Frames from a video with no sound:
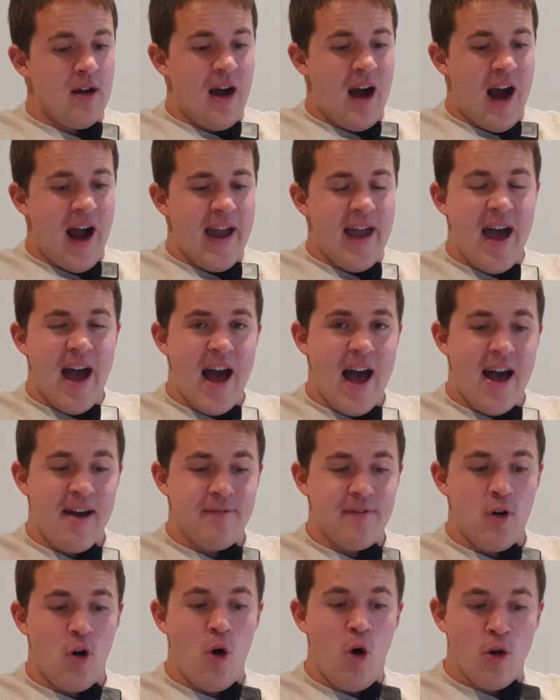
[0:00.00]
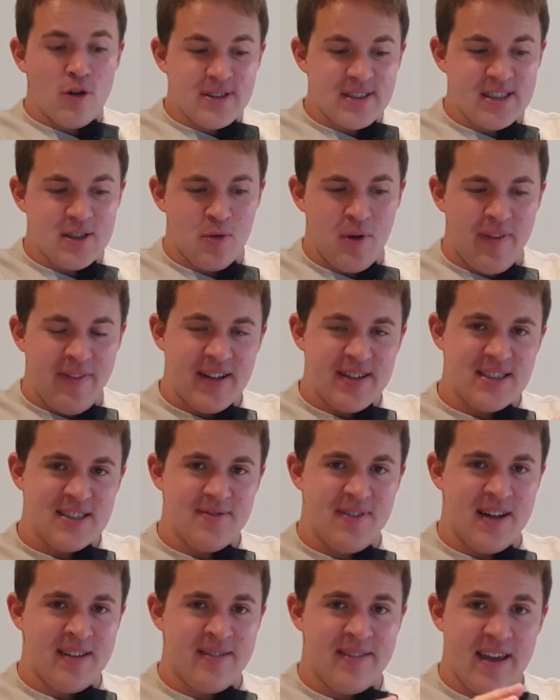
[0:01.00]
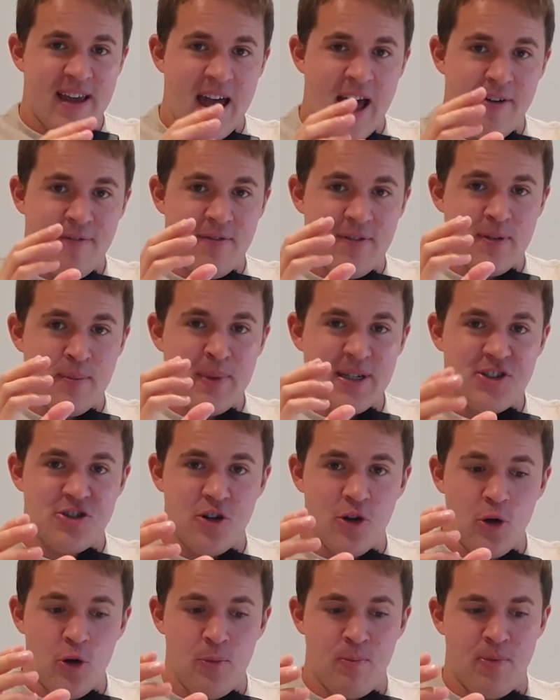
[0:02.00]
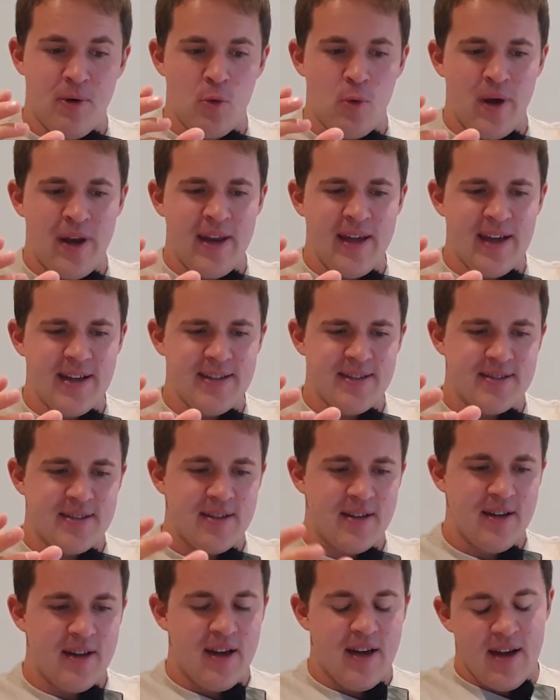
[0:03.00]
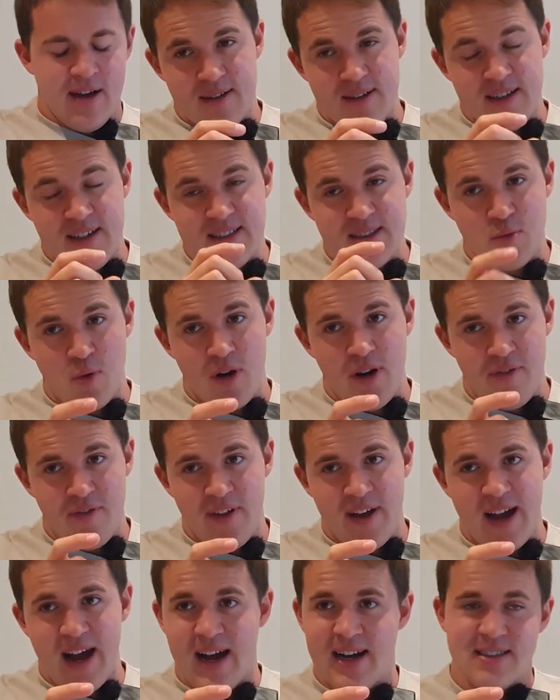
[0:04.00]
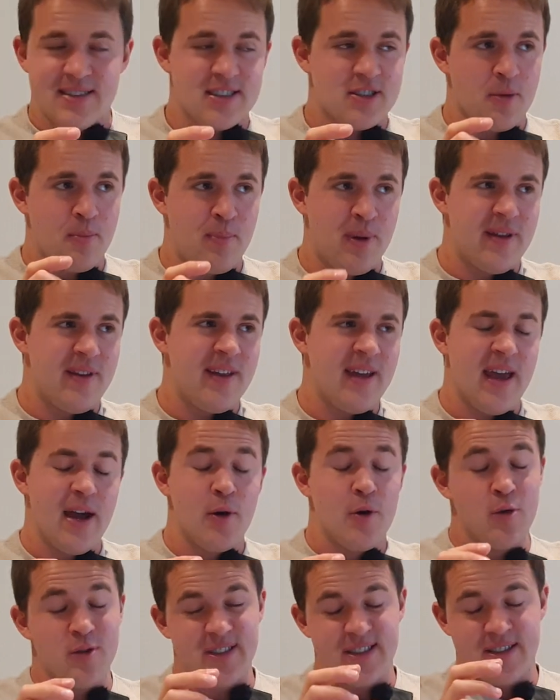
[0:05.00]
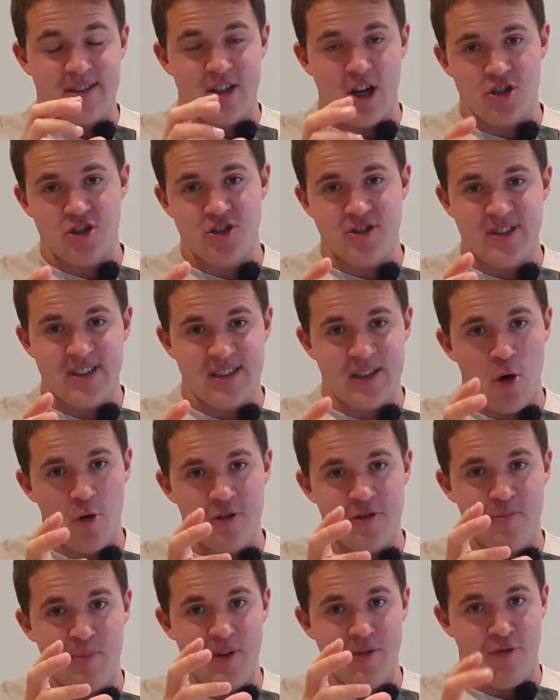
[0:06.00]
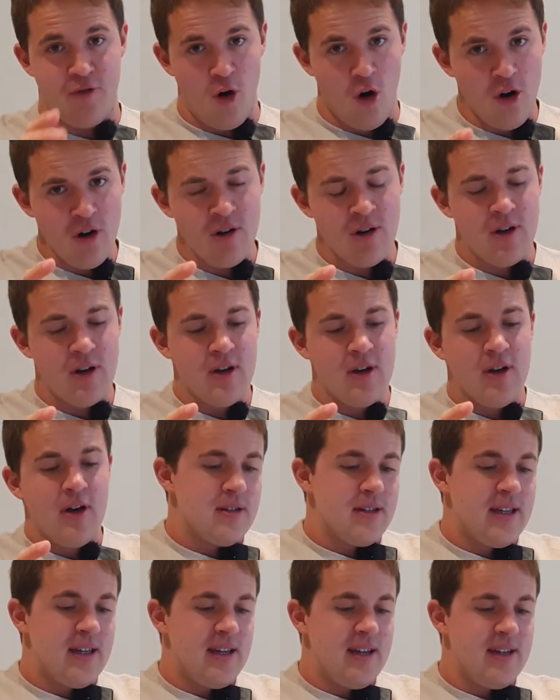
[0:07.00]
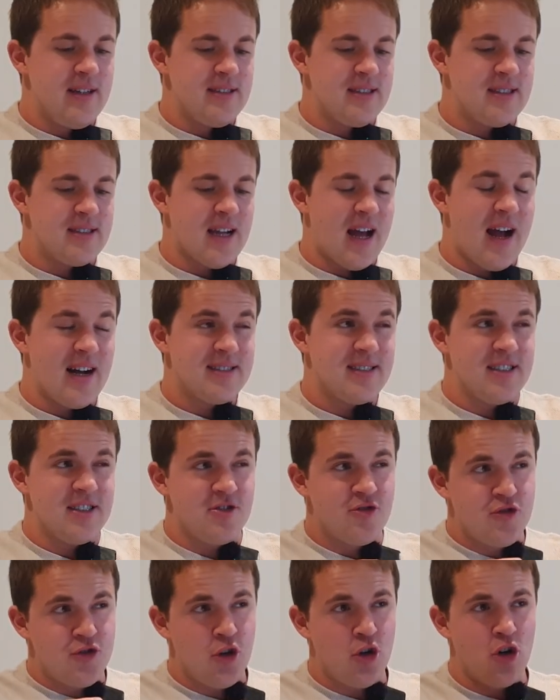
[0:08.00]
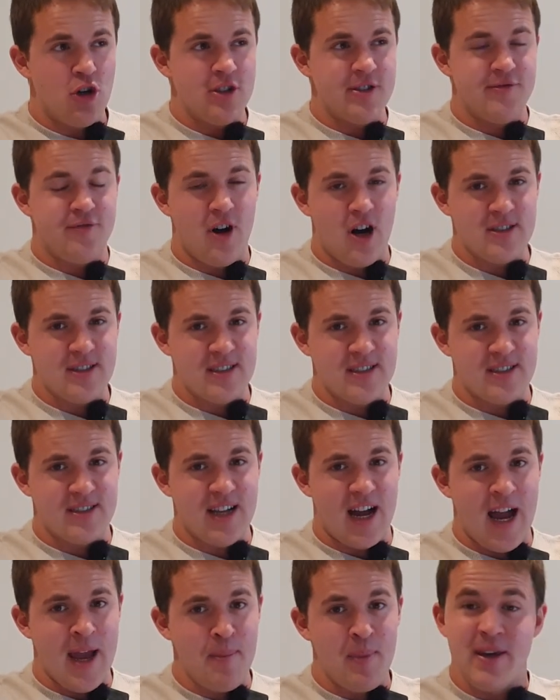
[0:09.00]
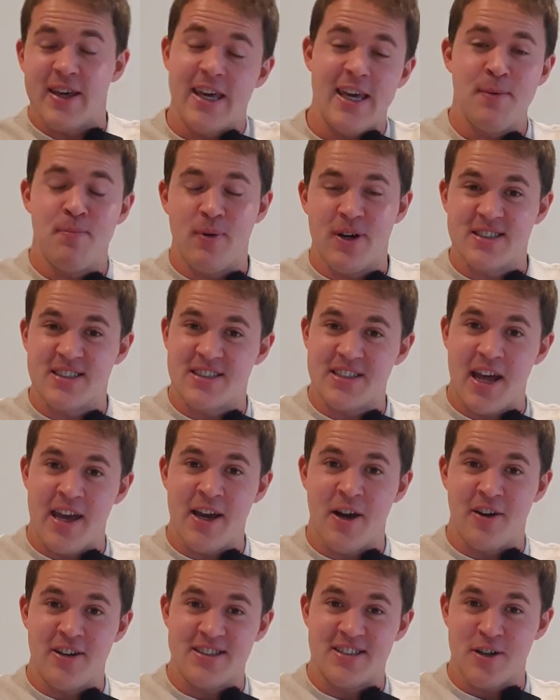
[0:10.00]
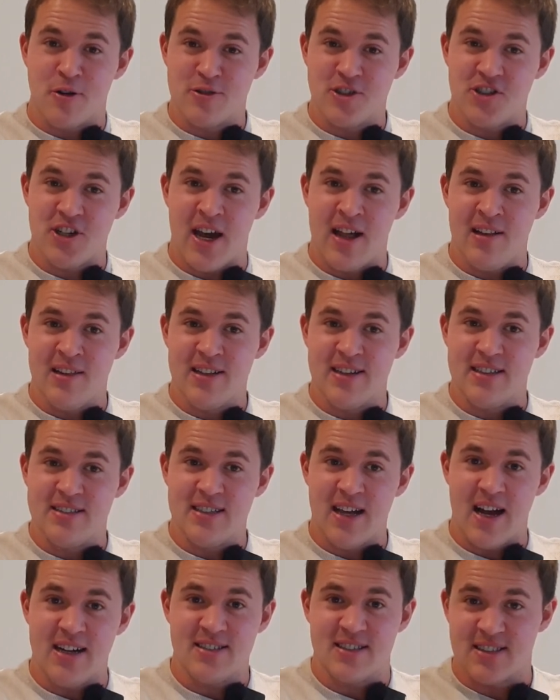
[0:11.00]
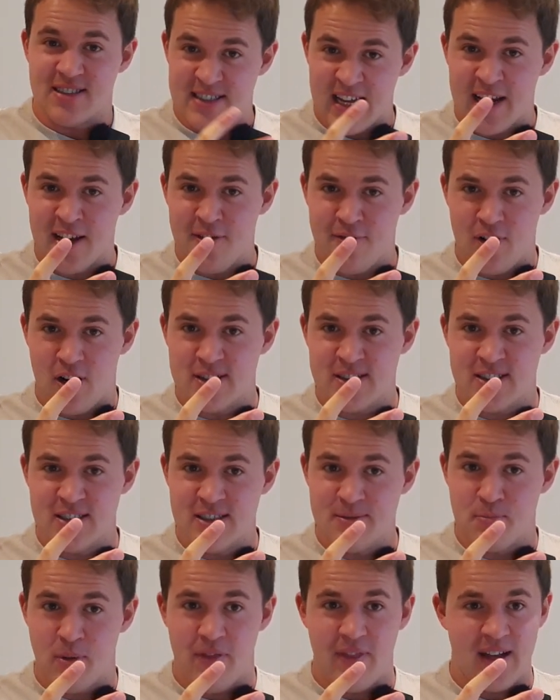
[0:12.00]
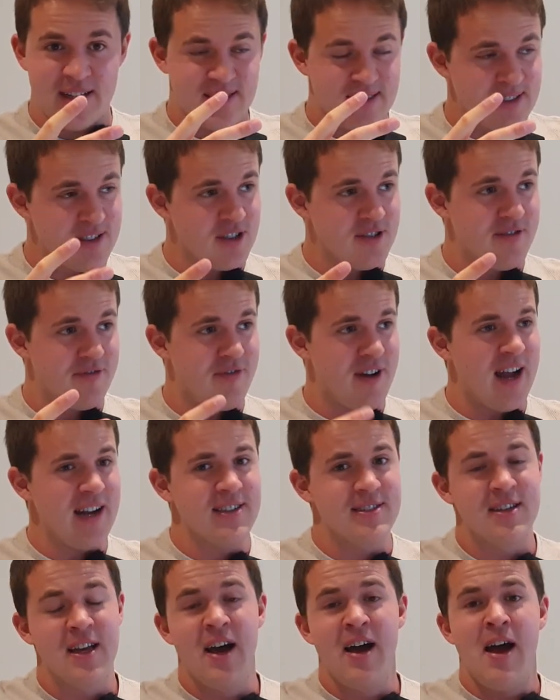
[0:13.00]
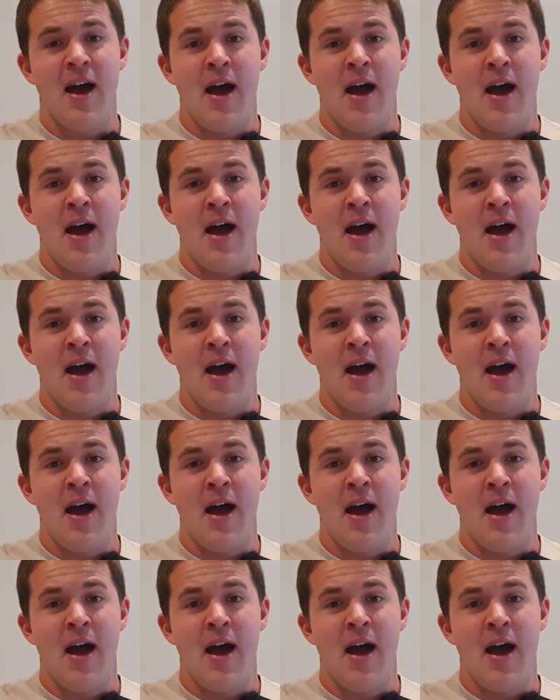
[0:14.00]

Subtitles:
I have also in this event, I have Mitchell Hooper winning it. He's one of the guys competing here who's touched the stones before. He has the third fastest time. He keeps on saying on his own channel he has the second fastest, but that's not the fact.